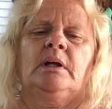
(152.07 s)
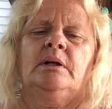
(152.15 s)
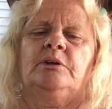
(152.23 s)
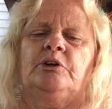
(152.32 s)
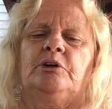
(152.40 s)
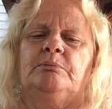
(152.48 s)

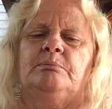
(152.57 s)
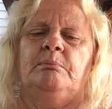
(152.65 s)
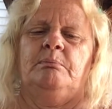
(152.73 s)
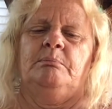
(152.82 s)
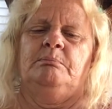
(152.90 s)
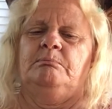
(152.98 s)
They're
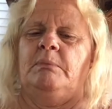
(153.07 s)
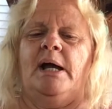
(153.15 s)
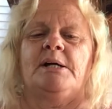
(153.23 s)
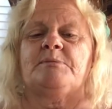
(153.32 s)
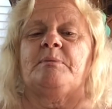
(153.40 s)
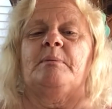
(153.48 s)
my
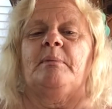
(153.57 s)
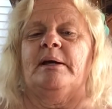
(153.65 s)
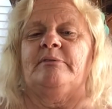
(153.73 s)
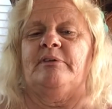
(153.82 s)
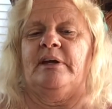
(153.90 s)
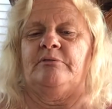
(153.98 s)
husband and my
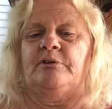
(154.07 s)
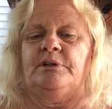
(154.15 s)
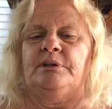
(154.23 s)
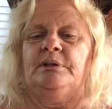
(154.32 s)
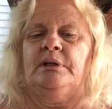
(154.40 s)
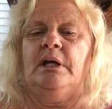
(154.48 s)
favorite.
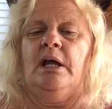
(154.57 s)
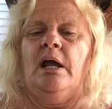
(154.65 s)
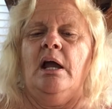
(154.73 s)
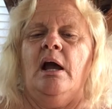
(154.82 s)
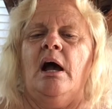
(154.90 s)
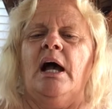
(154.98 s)

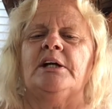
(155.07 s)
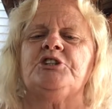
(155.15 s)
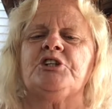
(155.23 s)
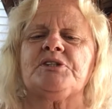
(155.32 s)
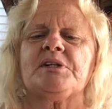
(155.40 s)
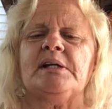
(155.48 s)
I
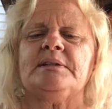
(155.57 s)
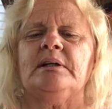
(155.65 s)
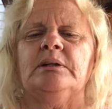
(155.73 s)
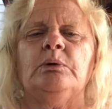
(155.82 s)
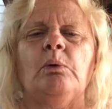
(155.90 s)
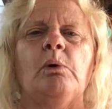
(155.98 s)
just got
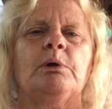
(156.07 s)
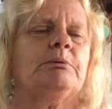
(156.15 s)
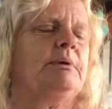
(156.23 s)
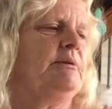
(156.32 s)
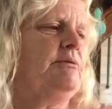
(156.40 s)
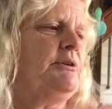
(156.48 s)
done
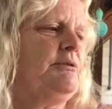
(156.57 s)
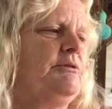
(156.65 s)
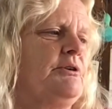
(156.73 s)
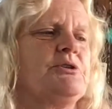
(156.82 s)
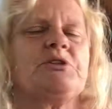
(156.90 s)
ordering for the first